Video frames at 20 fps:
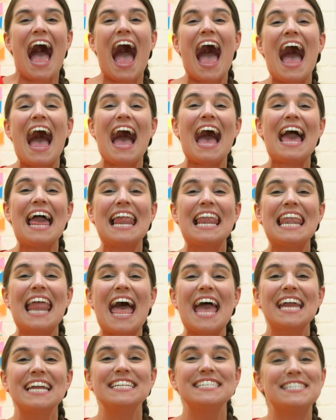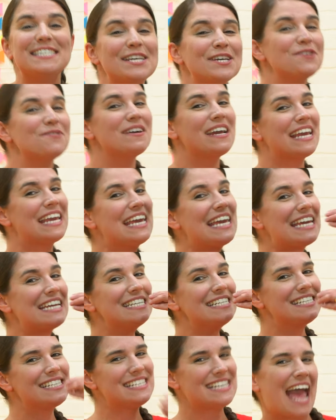I like to
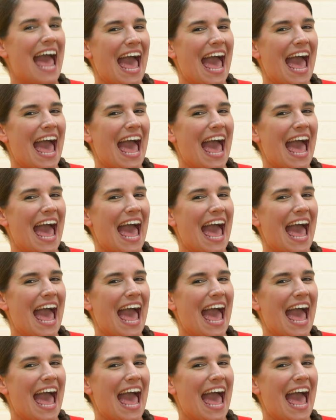eat,